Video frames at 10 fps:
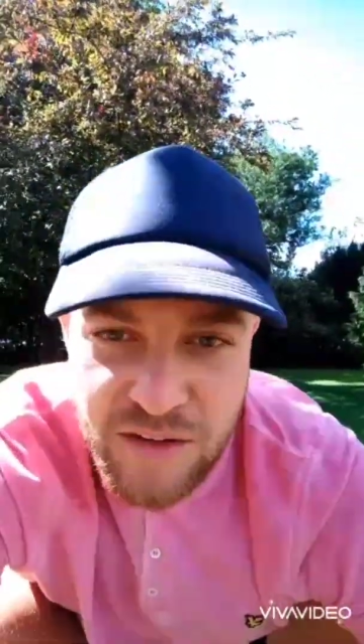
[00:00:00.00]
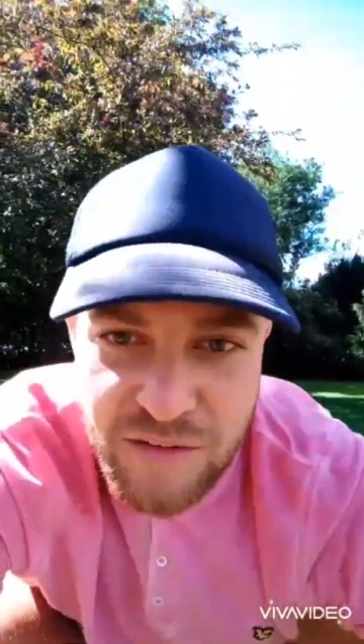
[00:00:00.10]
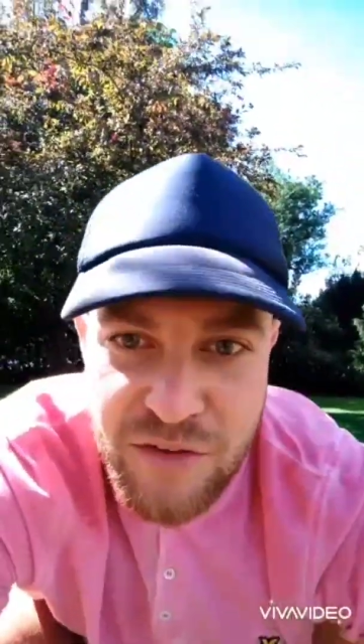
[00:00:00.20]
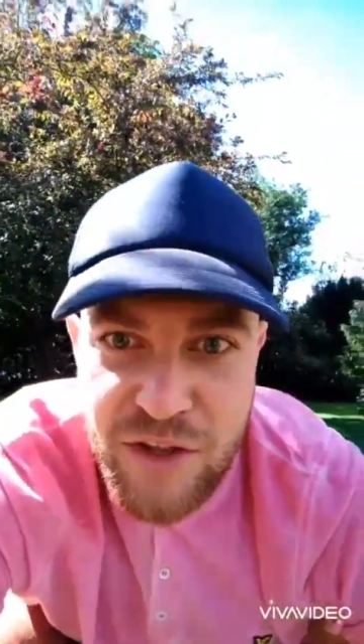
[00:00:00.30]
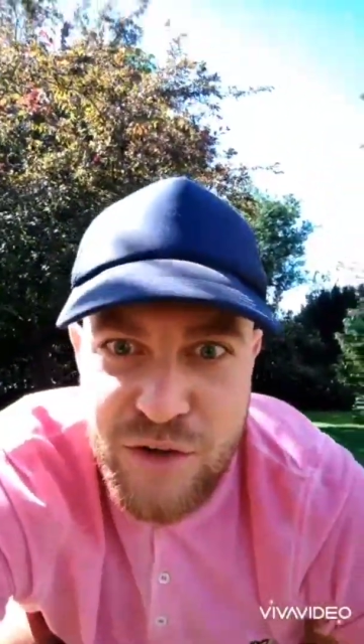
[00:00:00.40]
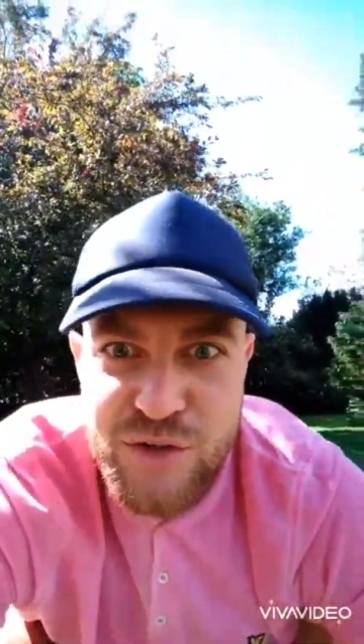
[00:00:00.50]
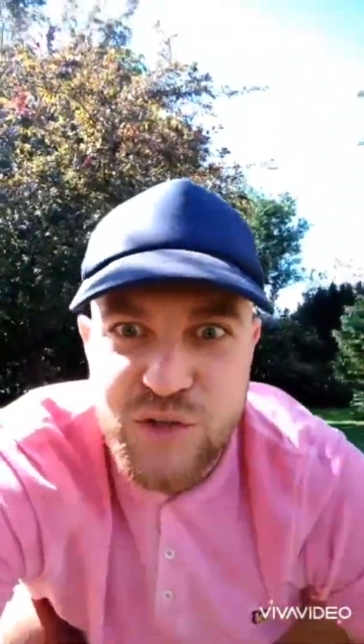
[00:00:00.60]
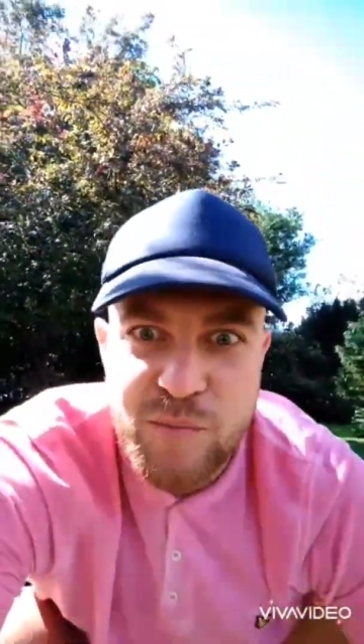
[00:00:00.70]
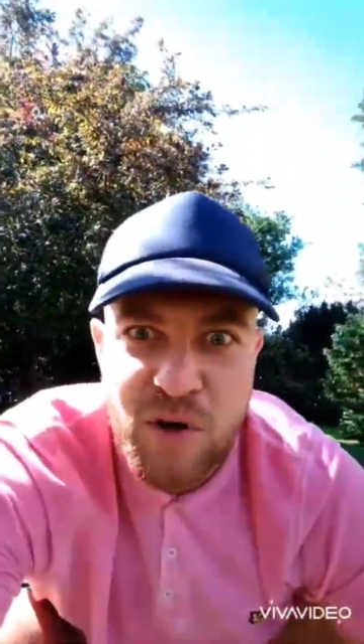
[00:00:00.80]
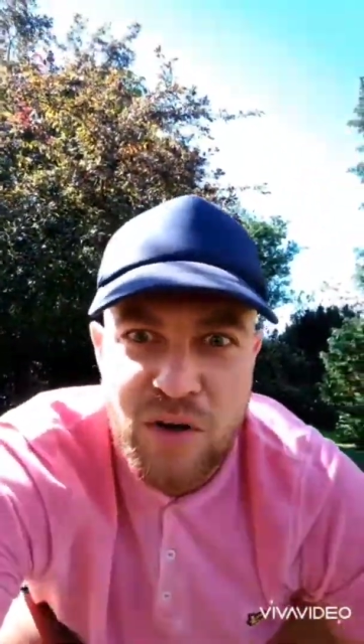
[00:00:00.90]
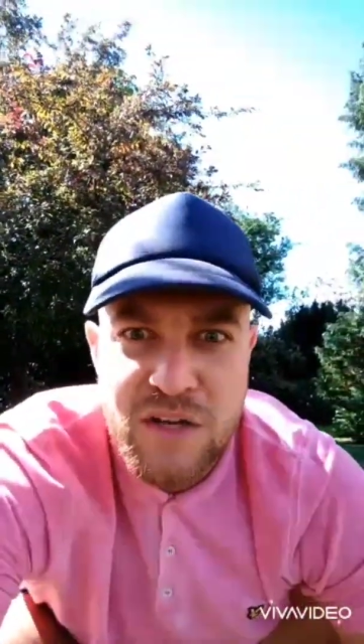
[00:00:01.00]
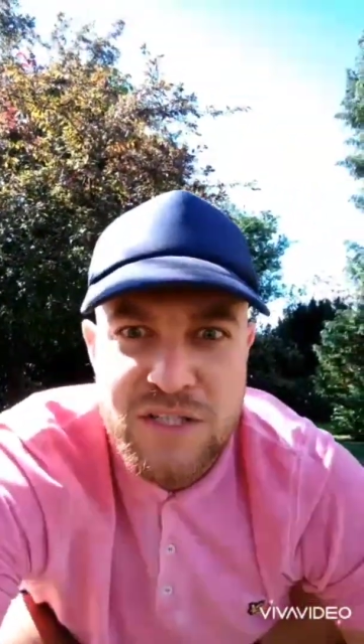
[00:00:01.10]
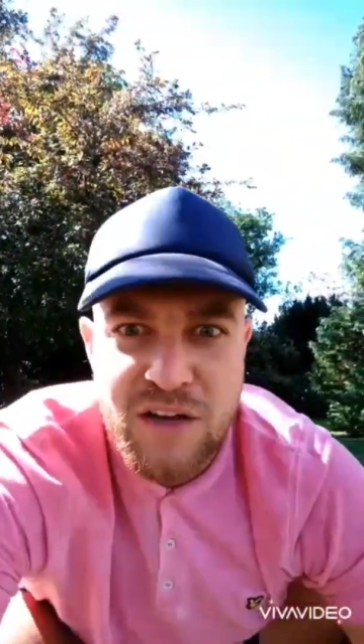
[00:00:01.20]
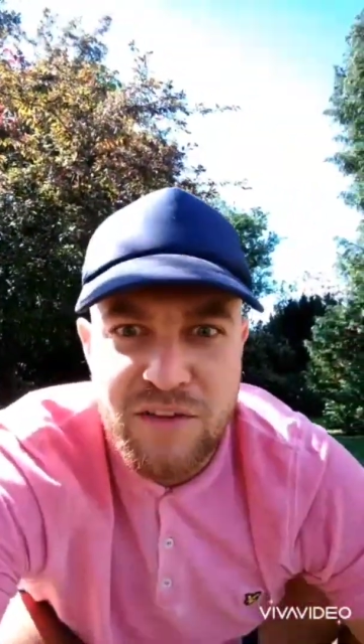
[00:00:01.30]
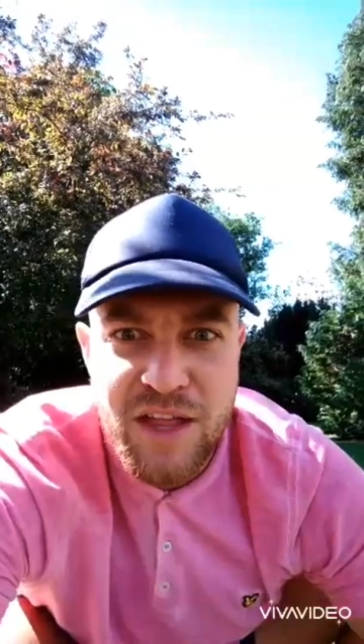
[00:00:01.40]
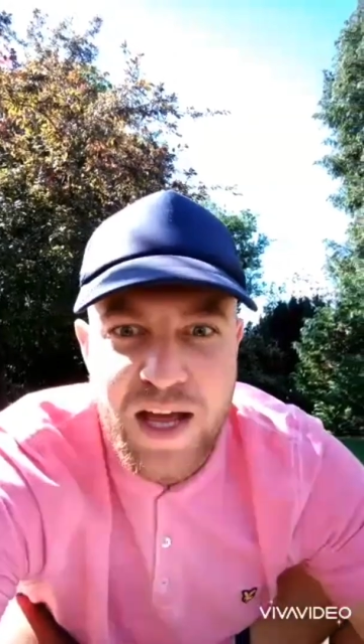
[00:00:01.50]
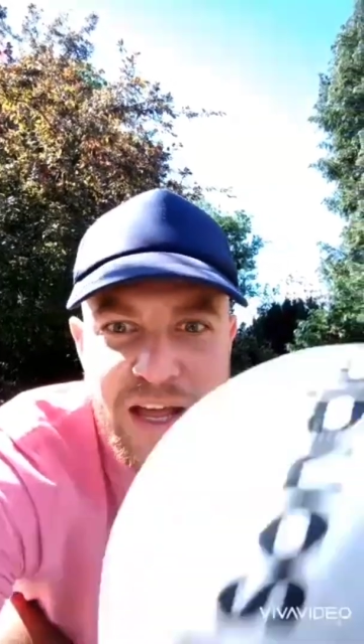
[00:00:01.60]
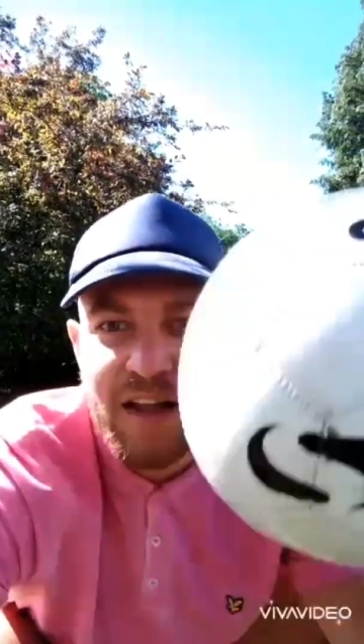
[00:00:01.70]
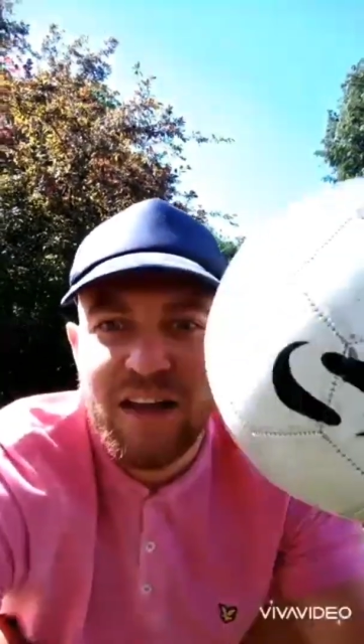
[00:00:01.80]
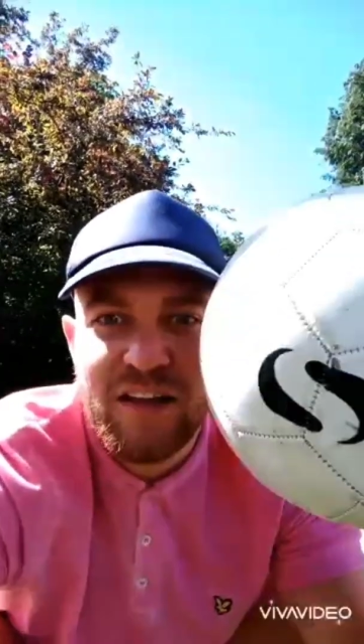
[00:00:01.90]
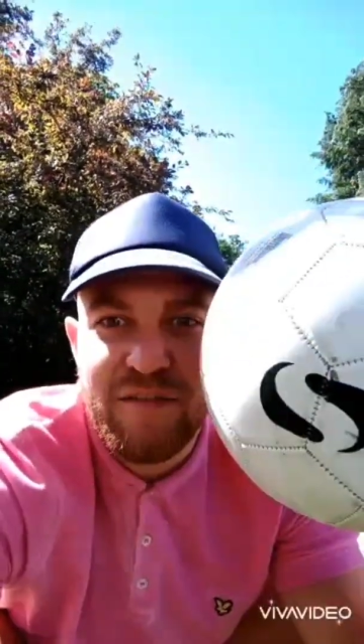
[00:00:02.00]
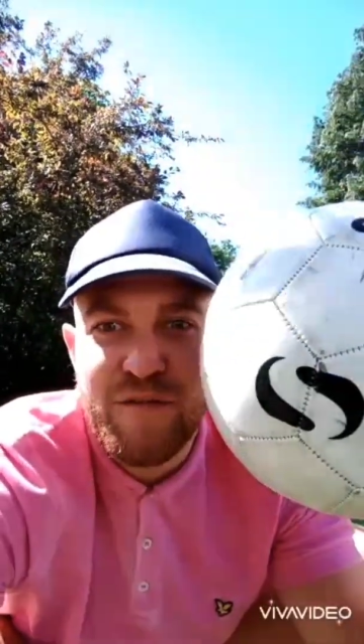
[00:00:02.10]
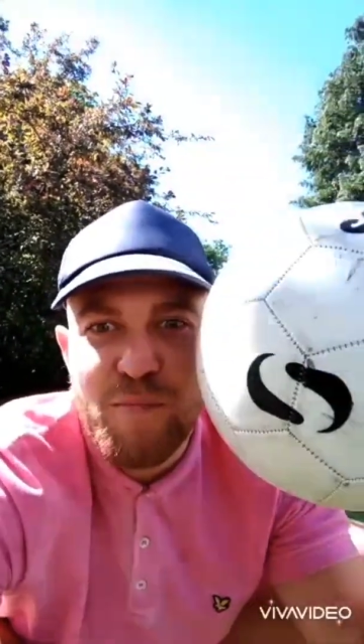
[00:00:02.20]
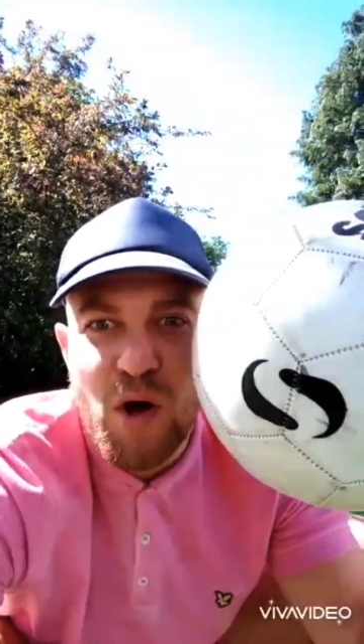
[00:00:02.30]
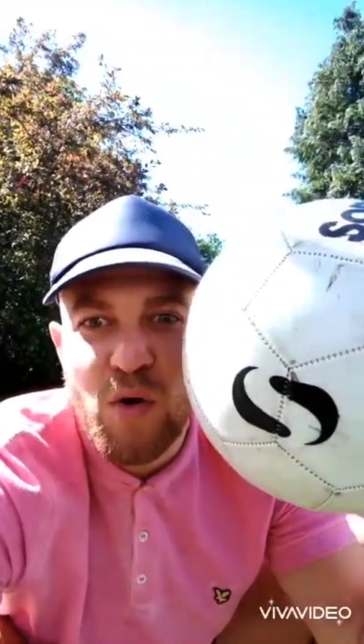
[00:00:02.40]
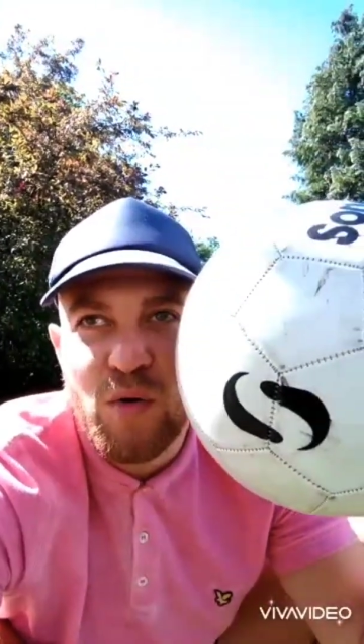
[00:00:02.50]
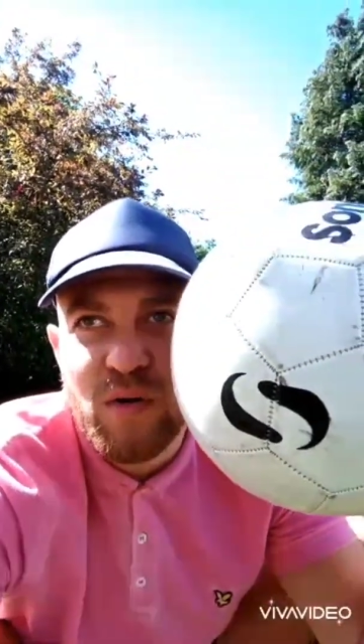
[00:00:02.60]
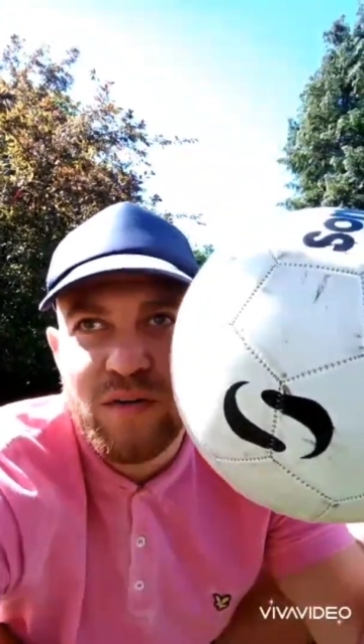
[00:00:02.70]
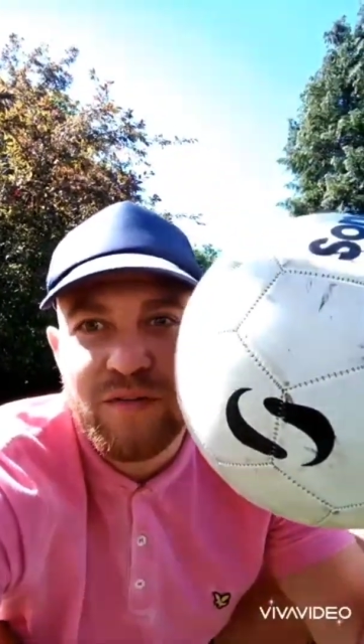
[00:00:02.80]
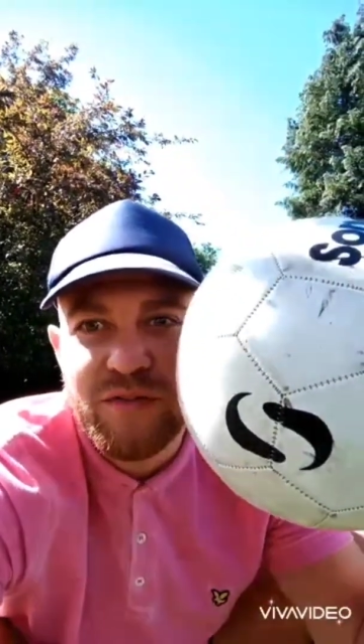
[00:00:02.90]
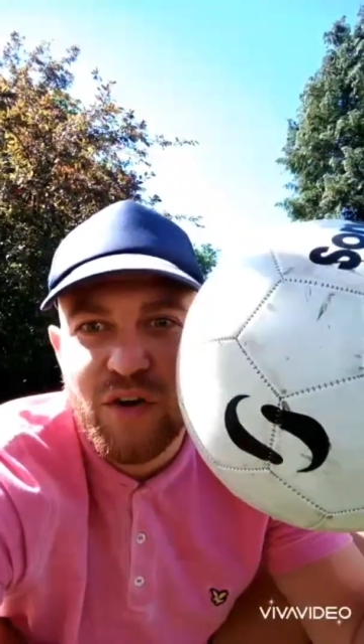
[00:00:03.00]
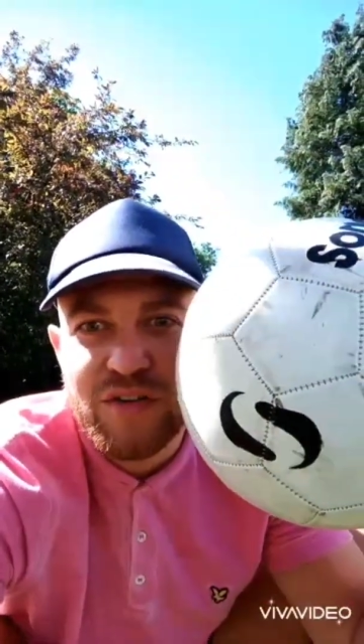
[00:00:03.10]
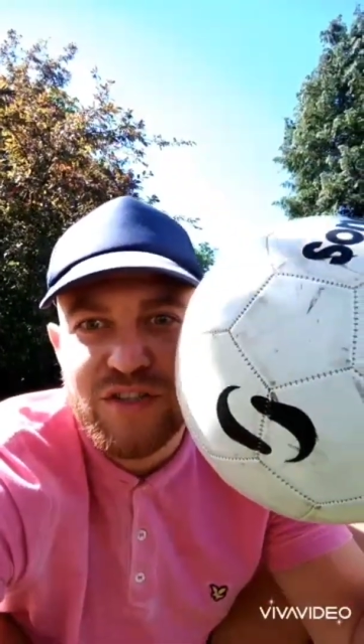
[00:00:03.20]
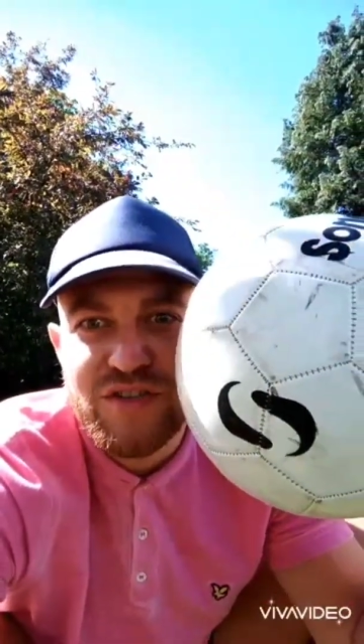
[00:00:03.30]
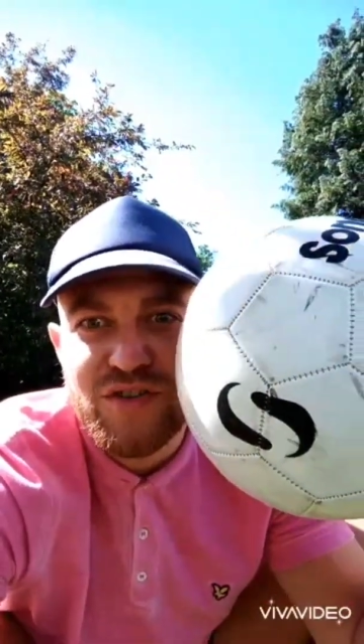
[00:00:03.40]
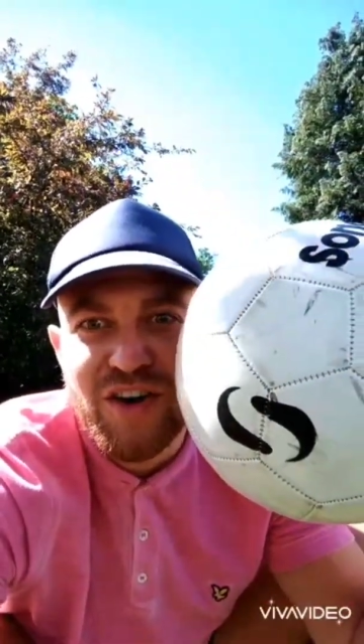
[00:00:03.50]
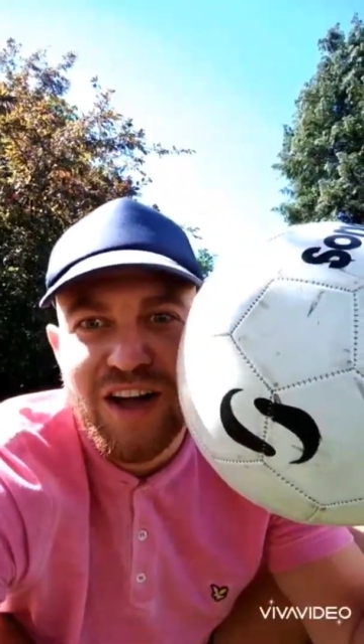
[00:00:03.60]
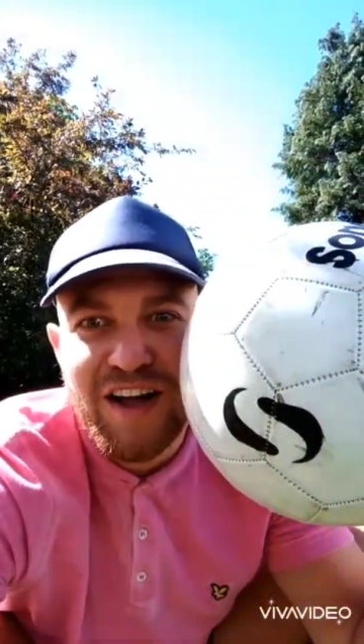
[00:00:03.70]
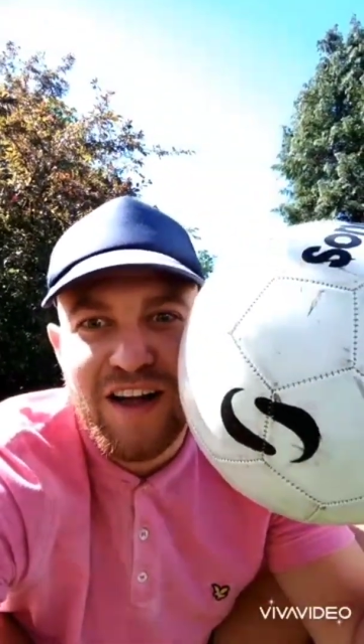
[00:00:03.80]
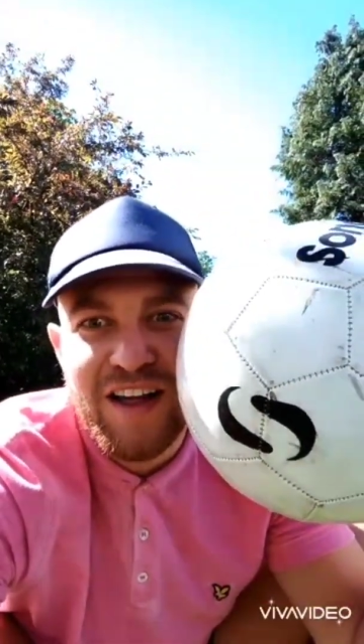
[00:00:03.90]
to those of you plonkers over there. Football, not soccer.